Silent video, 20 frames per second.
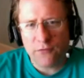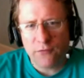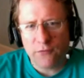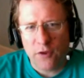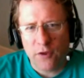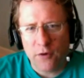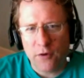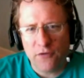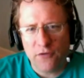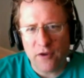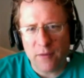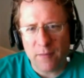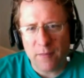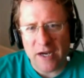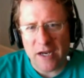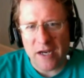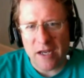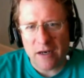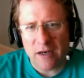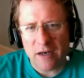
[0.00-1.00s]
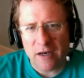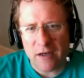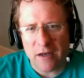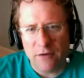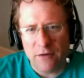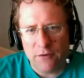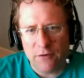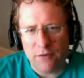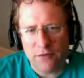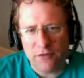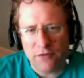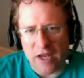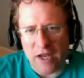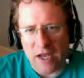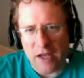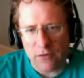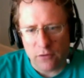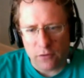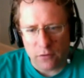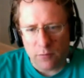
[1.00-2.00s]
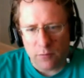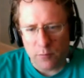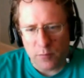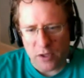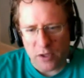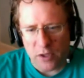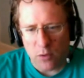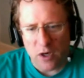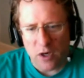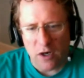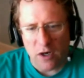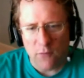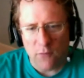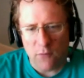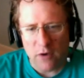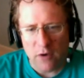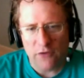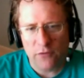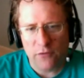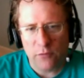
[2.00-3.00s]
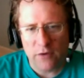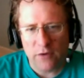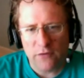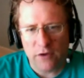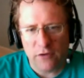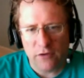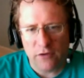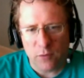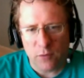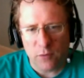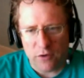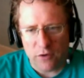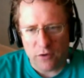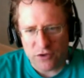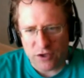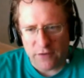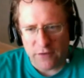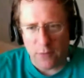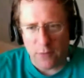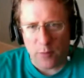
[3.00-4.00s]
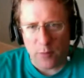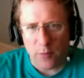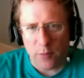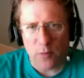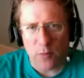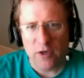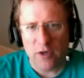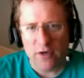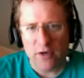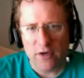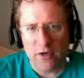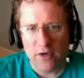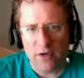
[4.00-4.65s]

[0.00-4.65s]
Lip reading: those that may not understand or be aware of what Swift is, why don't you give them the brief,